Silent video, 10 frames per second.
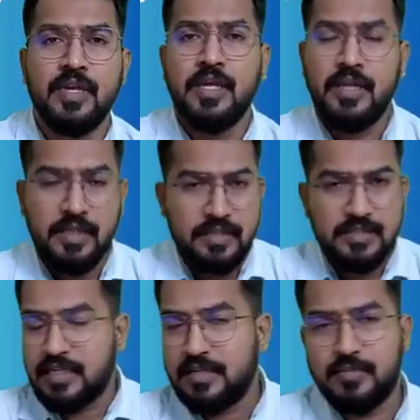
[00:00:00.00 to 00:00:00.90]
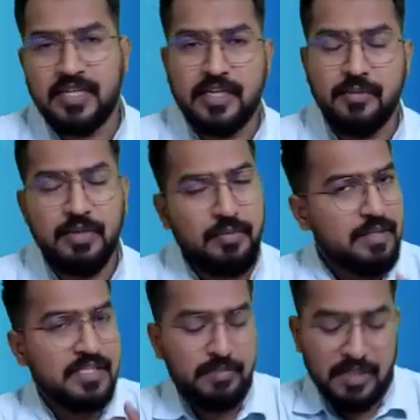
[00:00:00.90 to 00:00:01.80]
This attempt RTP,
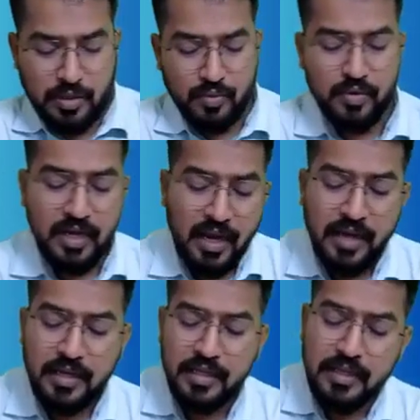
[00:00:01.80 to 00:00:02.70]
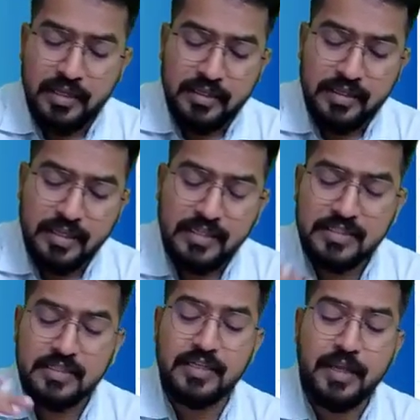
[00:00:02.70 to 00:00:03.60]
please be thorough. And the
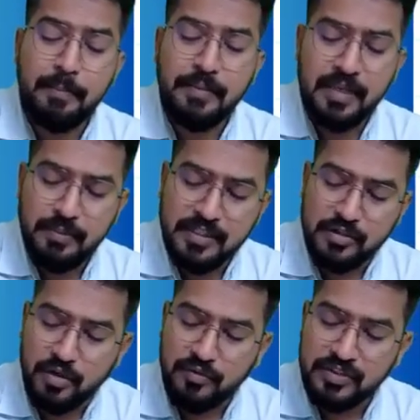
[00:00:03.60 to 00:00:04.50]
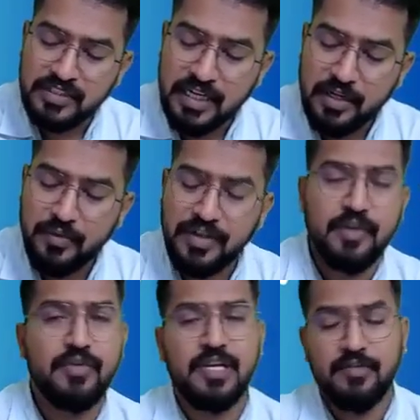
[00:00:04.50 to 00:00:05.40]
next MTPs of Jan
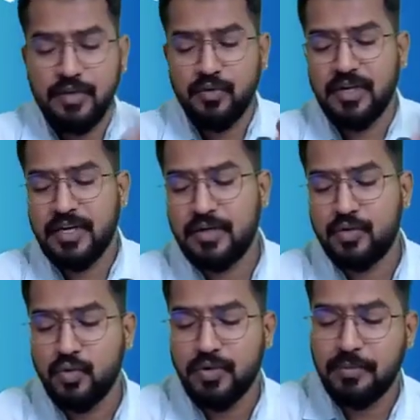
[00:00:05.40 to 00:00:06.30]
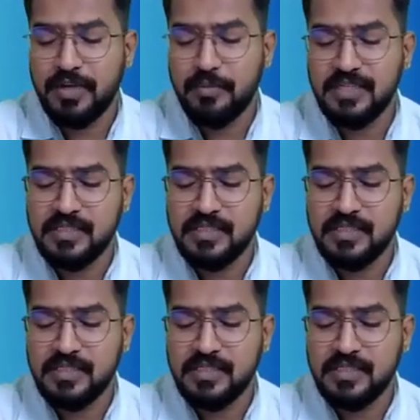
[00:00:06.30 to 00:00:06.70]
2025, you will get 2 MTPs,